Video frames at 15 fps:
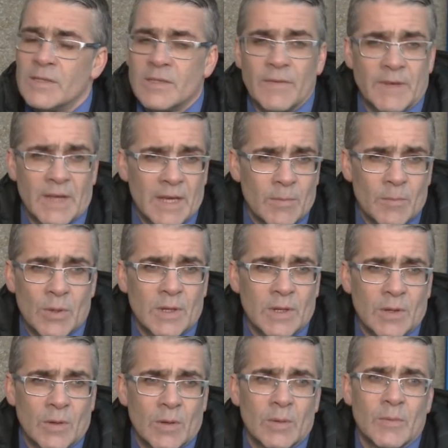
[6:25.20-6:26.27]
It's a tough game, but
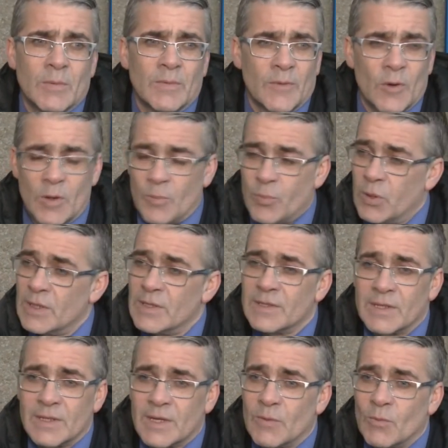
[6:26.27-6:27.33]
you know, we've got the
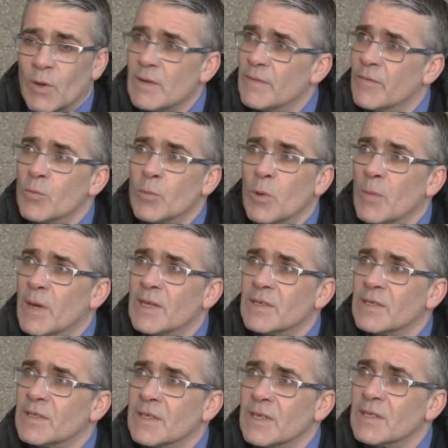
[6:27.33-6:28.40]
players that can win football
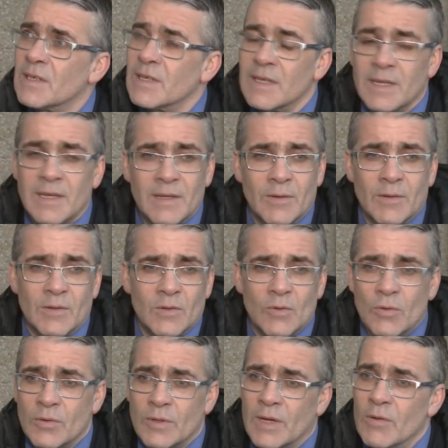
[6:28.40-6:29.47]
matches in this league. You know, there's
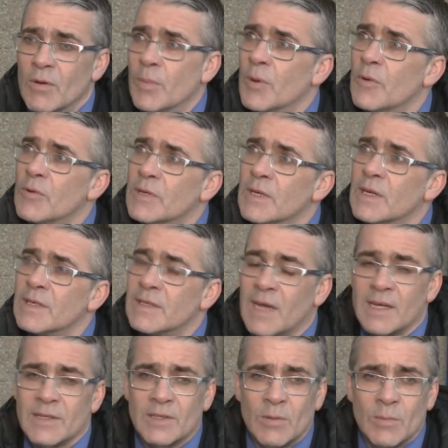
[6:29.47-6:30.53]
no doubt about it. It's
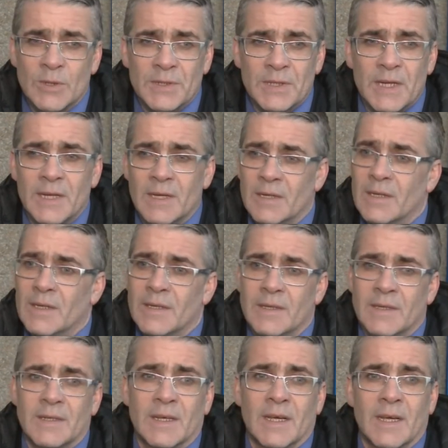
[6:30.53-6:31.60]
at Somerset,
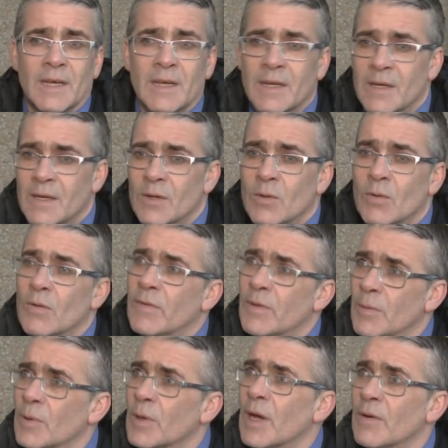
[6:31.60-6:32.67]
and
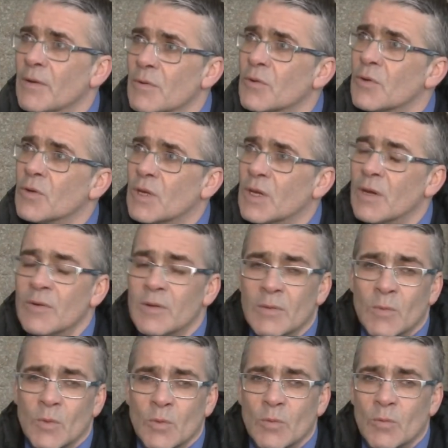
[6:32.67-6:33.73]
hopefully we'll get a real good crowd
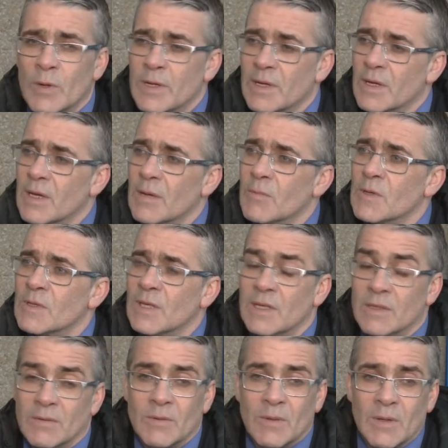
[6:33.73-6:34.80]
and we'll go and win the game, because
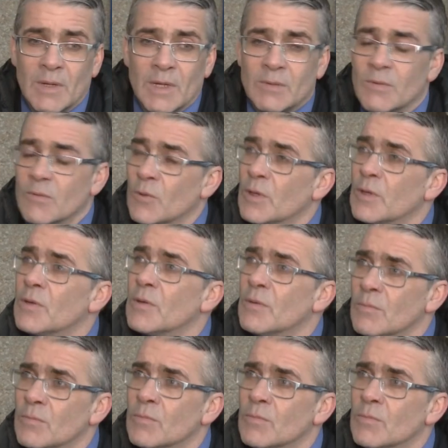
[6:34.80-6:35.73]
that's what we've got to do.